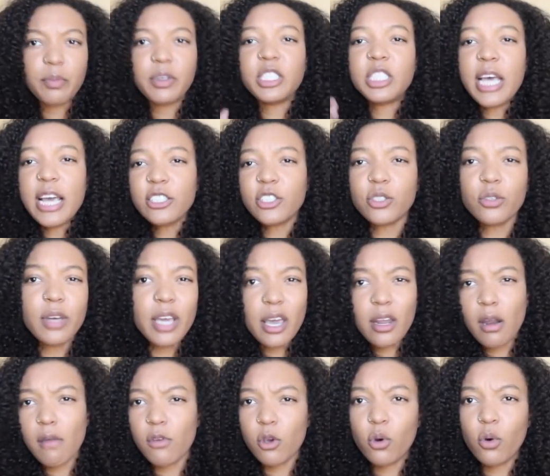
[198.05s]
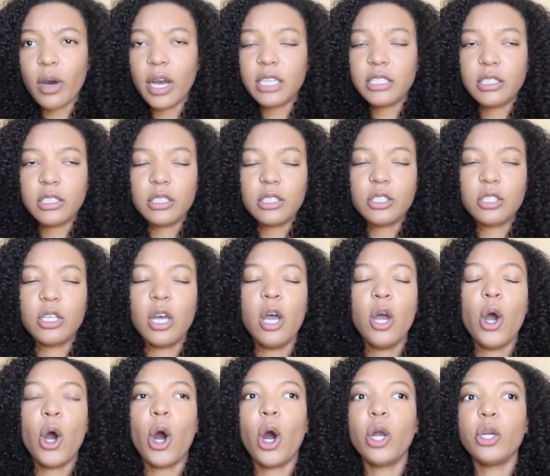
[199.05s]
Potential interview questions
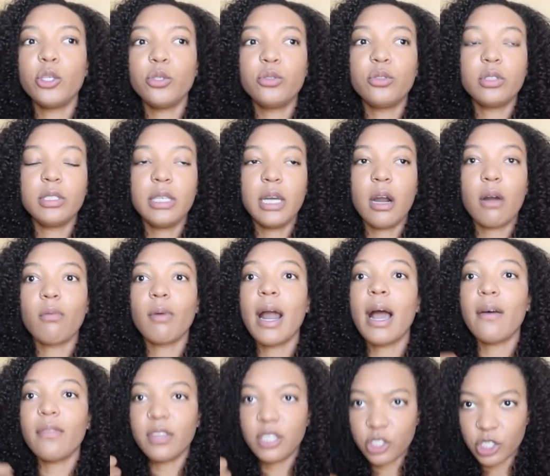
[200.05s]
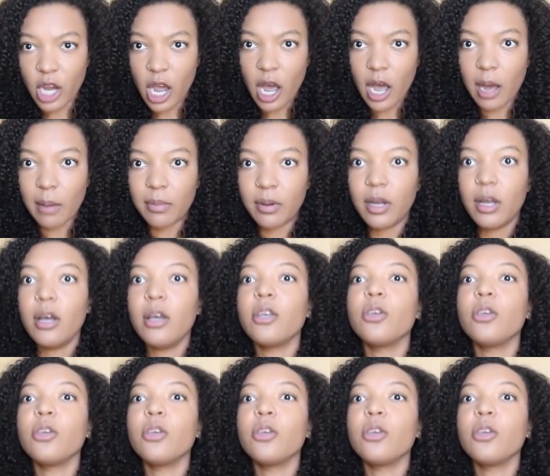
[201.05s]
are usually around the job,